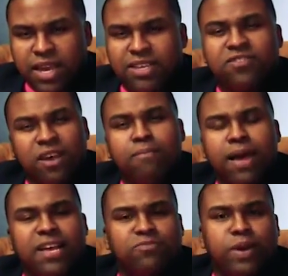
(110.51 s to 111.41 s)
In some
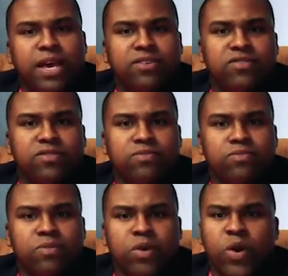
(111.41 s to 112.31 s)
aspects,
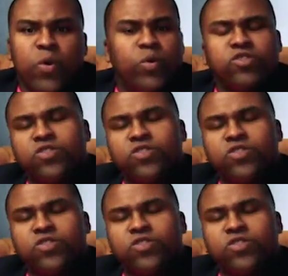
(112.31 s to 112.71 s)
we're